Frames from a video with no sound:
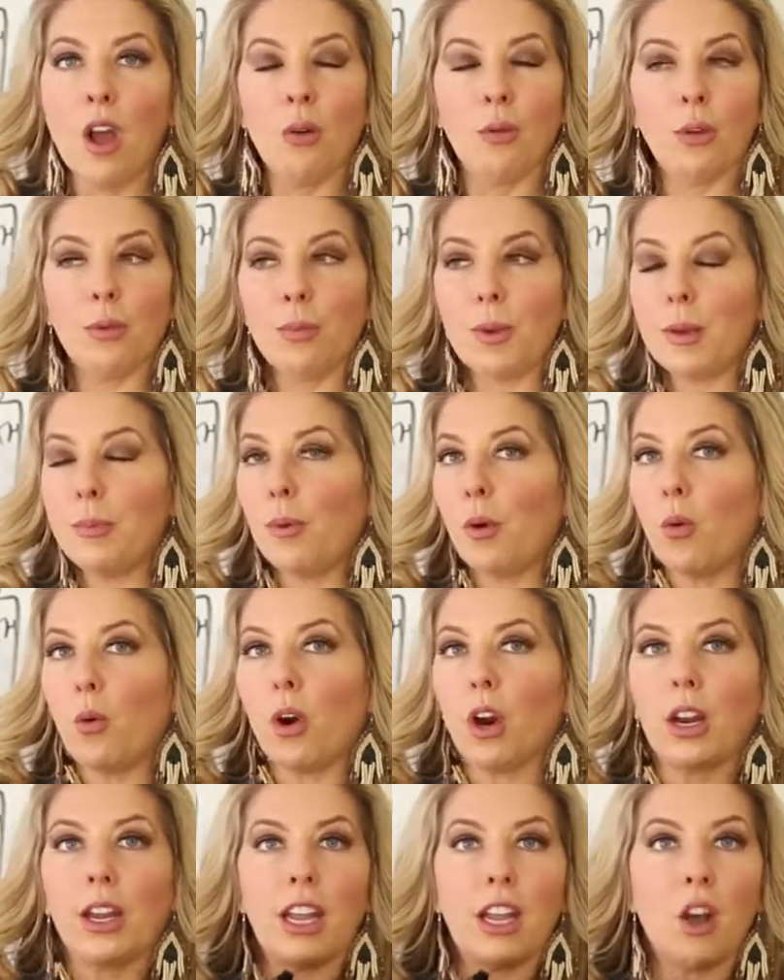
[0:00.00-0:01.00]
with people
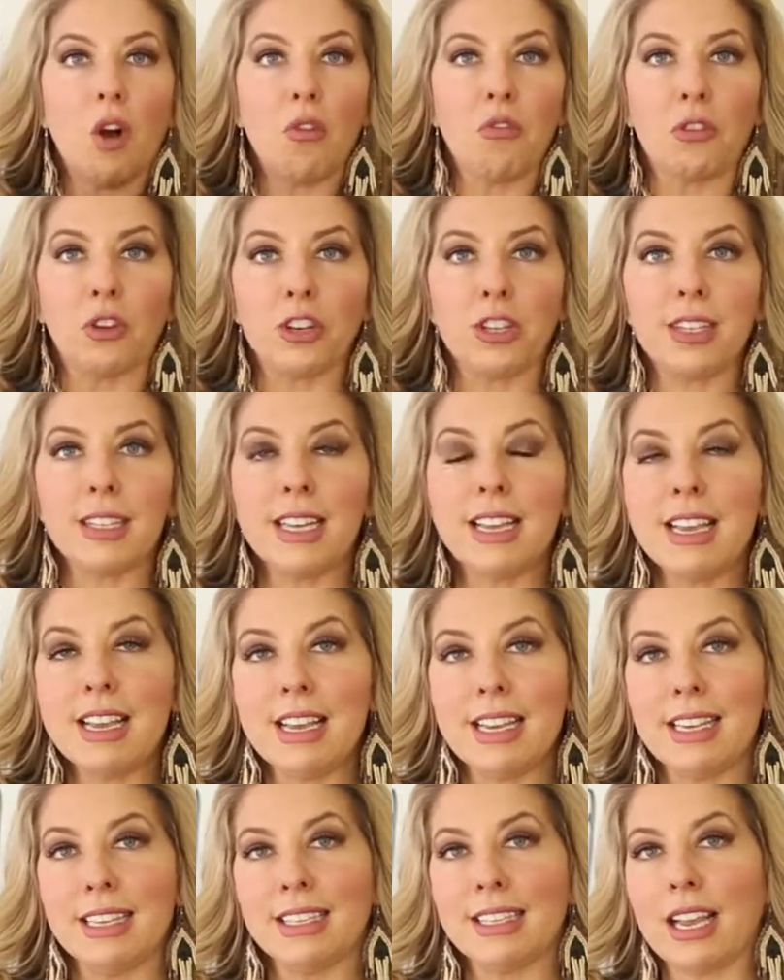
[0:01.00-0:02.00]
working
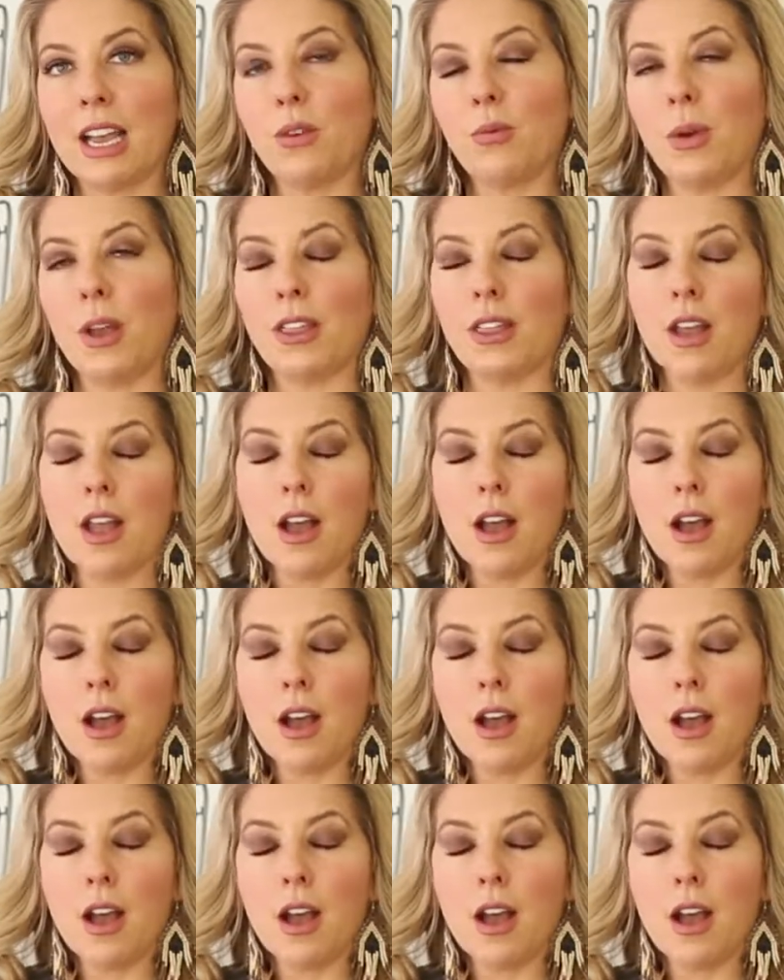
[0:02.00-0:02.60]
overseas and with